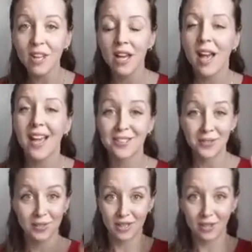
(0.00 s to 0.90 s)
As you
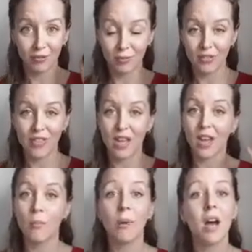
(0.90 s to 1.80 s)
see from the thing
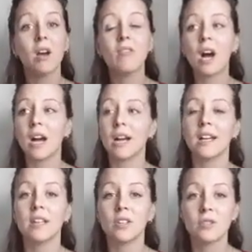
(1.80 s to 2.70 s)
above,
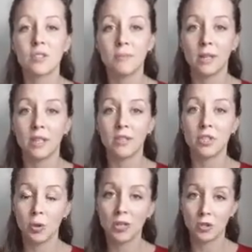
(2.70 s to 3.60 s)
I used to be
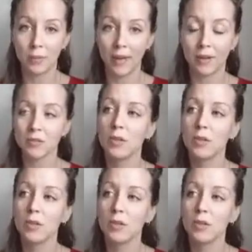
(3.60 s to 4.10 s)
200 pounds.